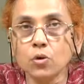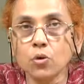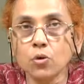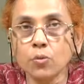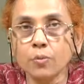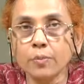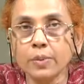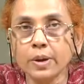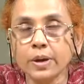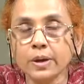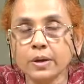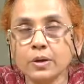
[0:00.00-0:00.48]

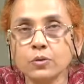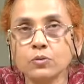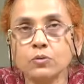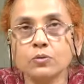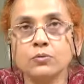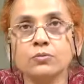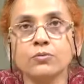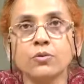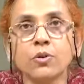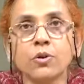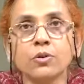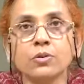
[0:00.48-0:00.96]
woman
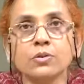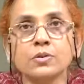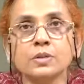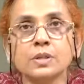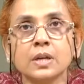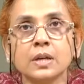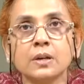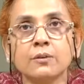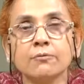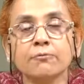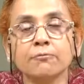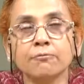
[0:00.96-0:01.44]
who
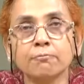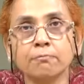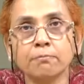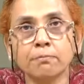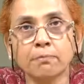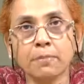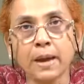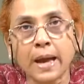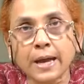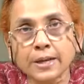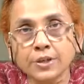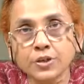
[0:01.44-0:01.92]
follows her
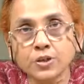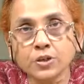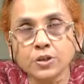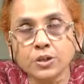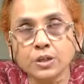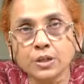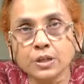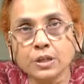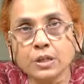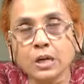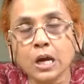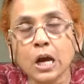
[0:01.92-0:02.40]

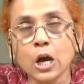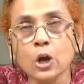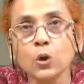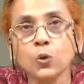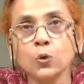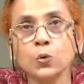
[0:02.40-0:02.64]
passion,